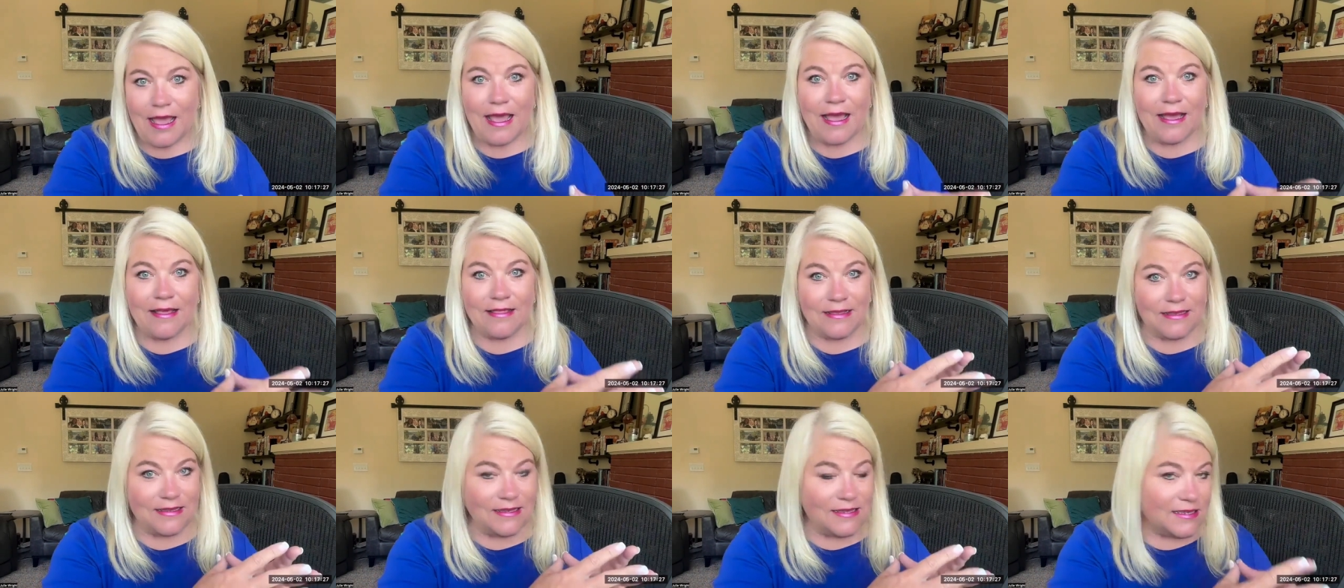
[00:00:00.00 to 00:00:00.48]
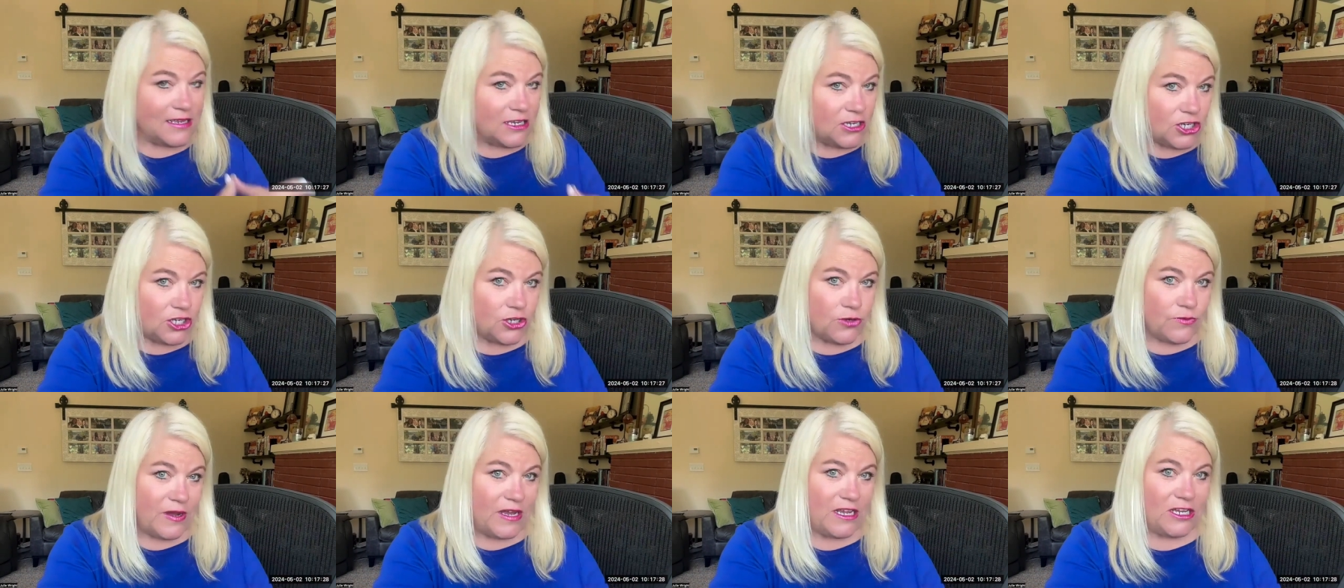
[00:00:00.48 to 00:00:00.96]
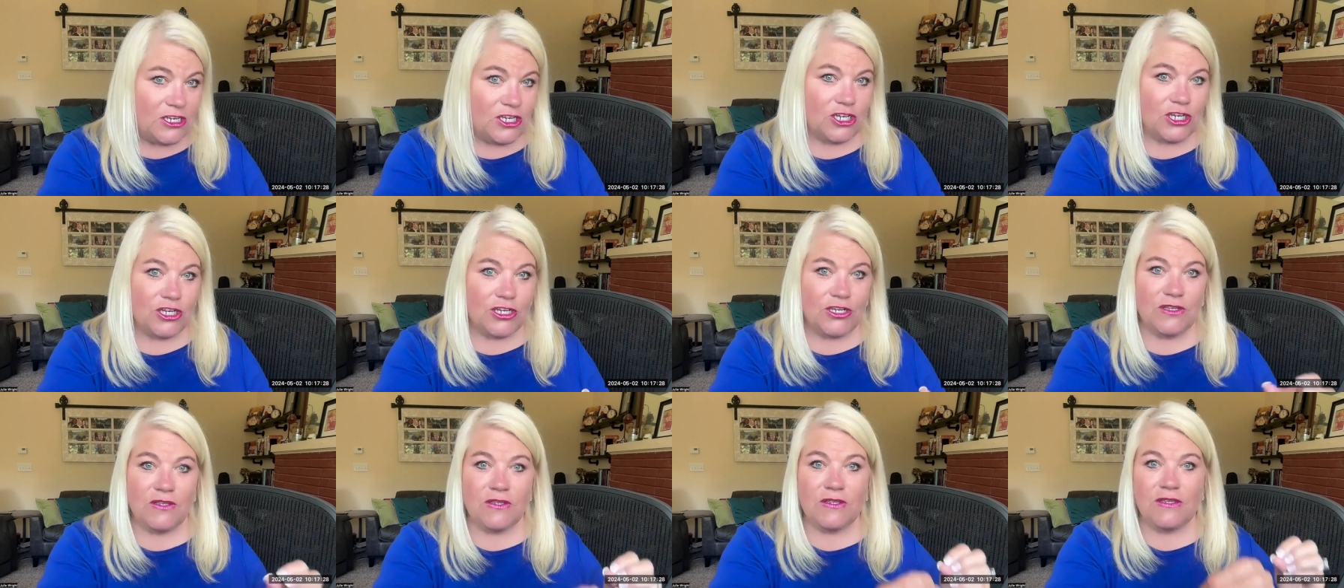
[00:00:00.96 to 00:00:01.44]
and the
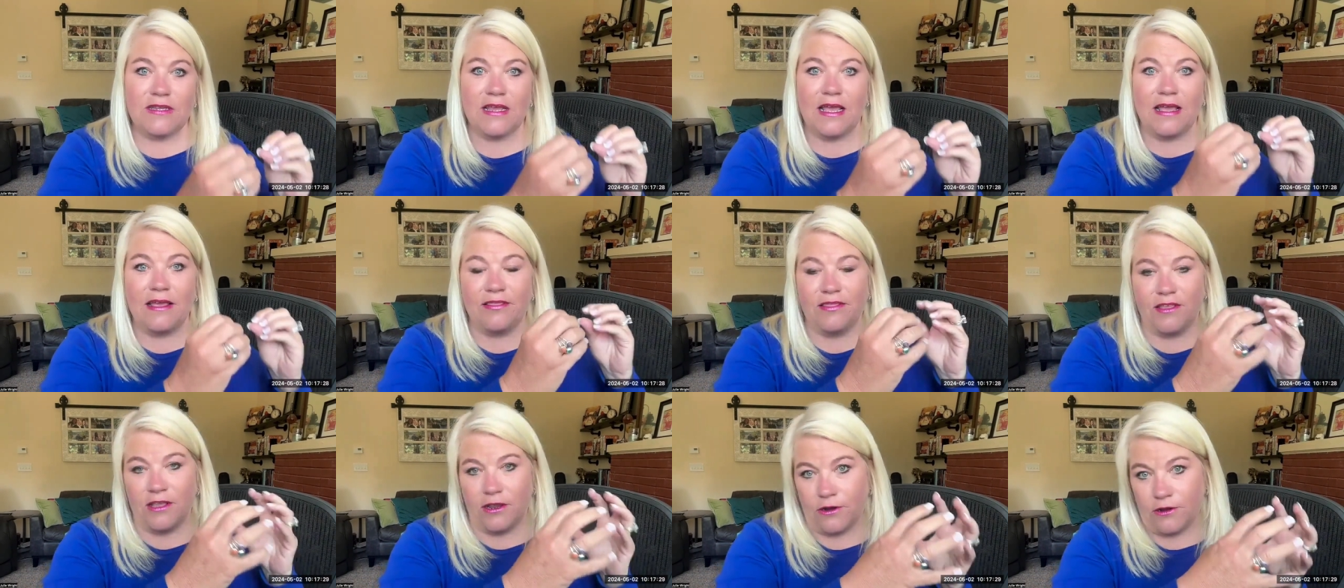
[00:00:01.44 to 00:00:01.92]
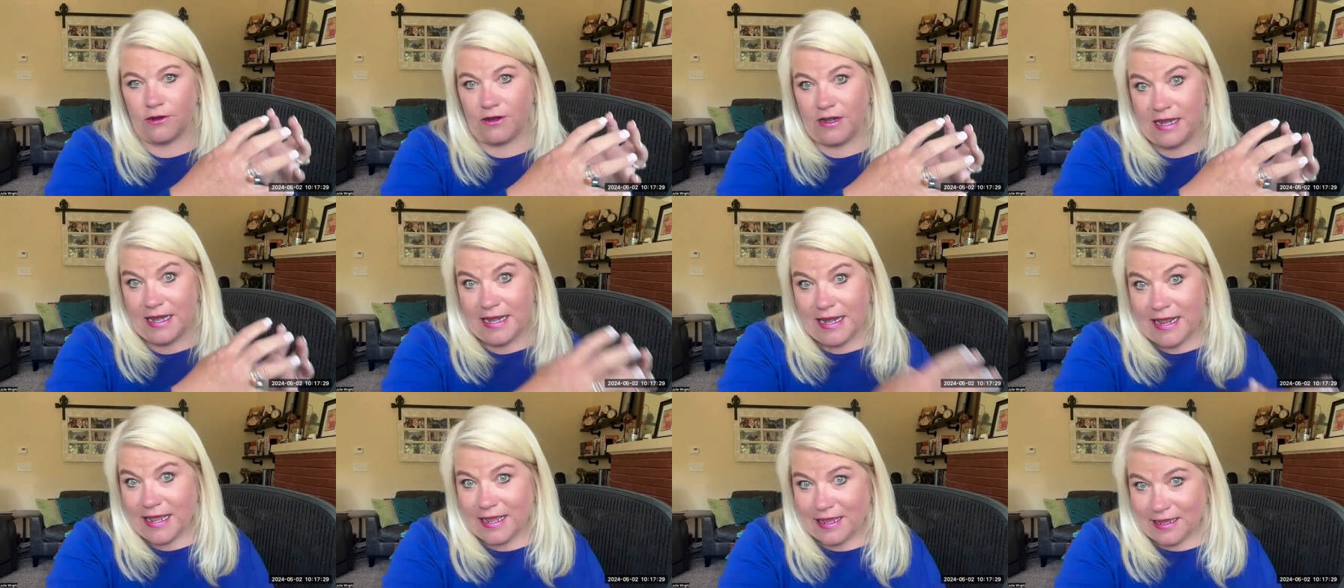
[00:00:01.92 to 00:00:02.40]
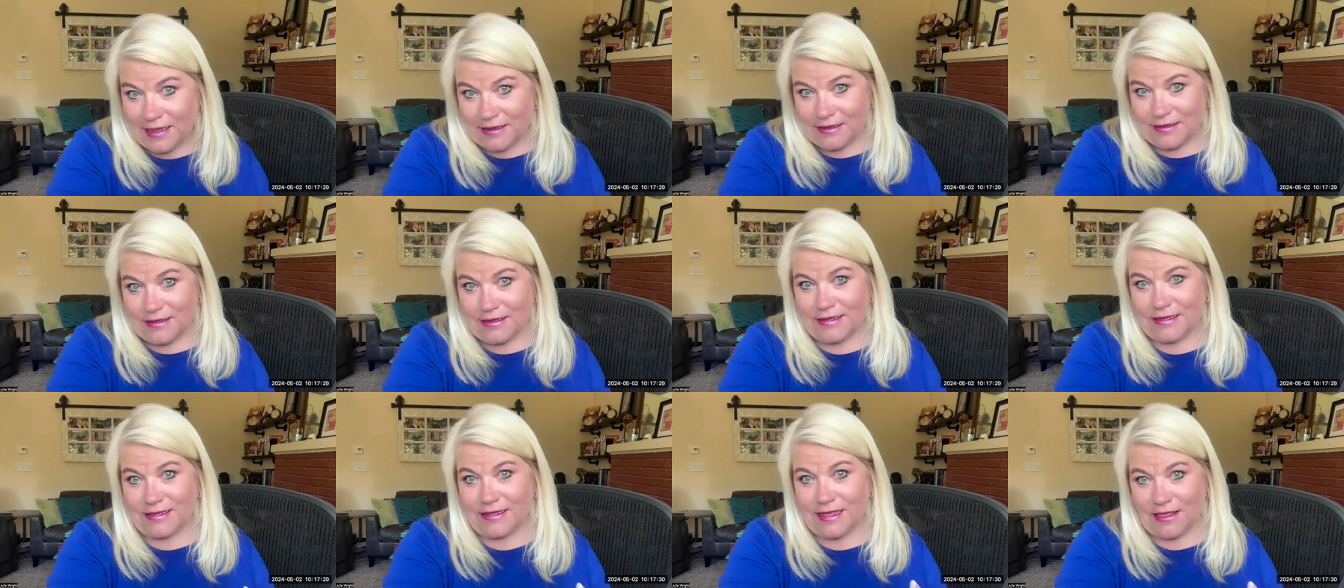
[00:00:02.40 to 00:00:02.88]
situations and their
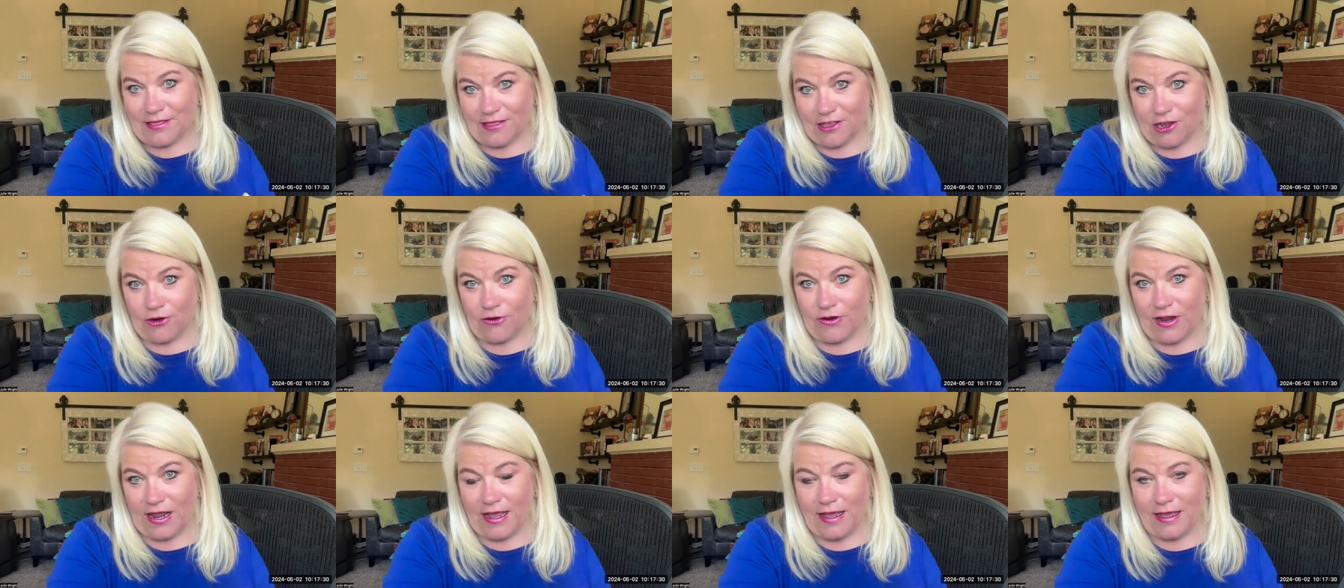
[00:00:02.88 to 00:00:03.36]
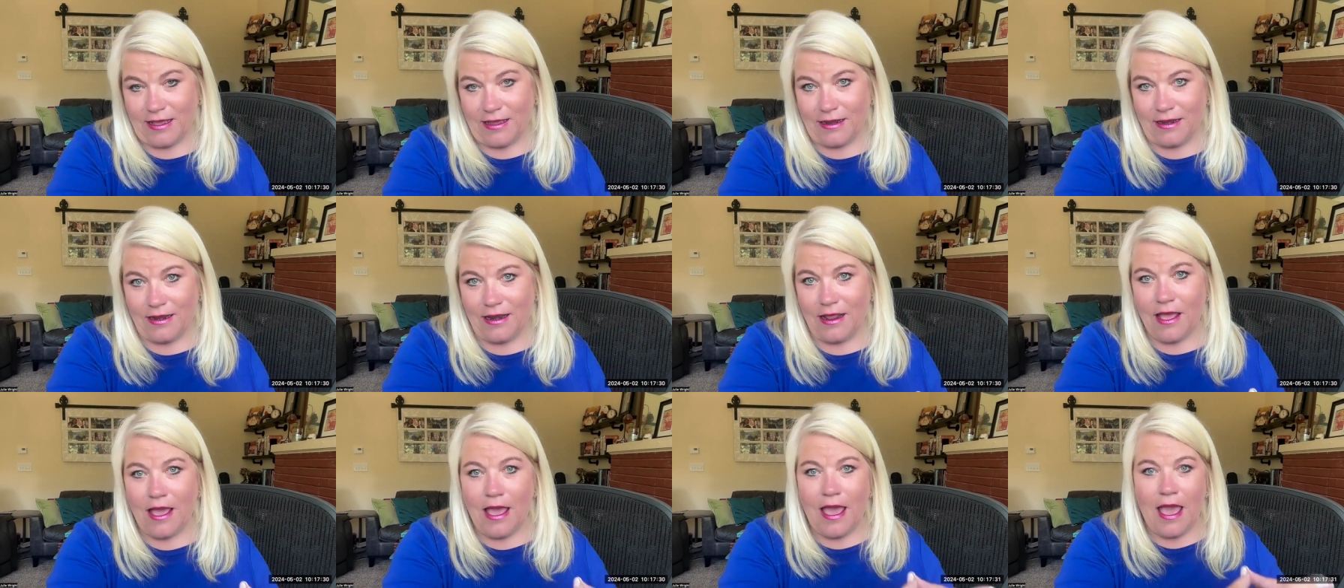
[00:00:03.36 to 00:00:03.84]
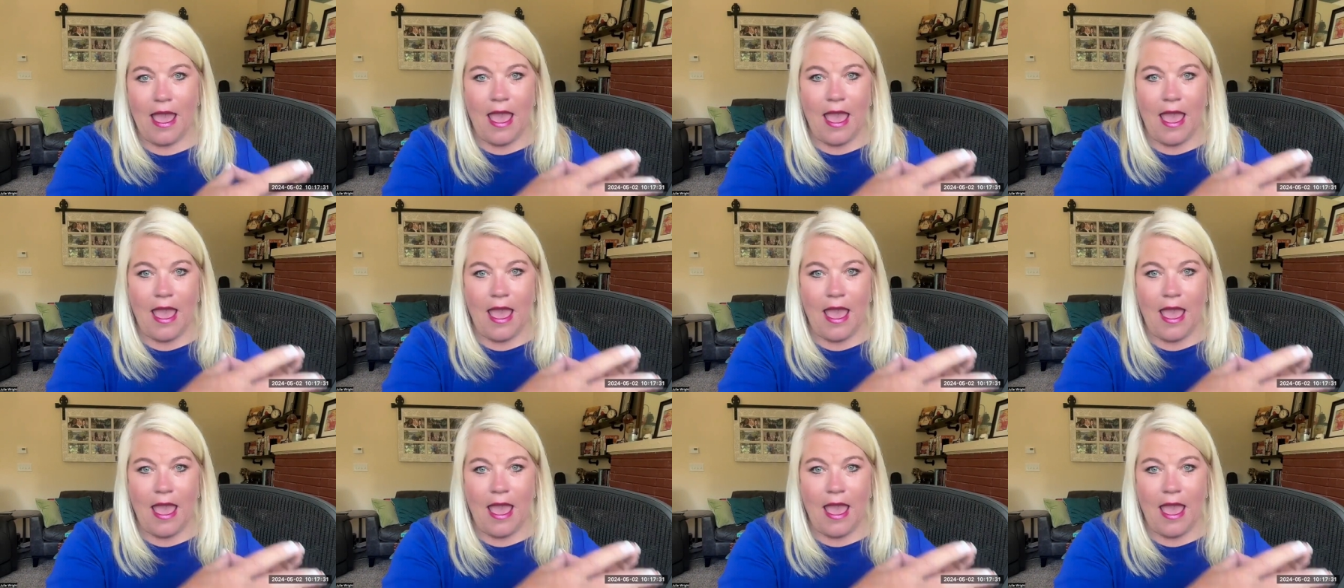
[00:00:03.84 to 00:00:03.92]
needs that they're in.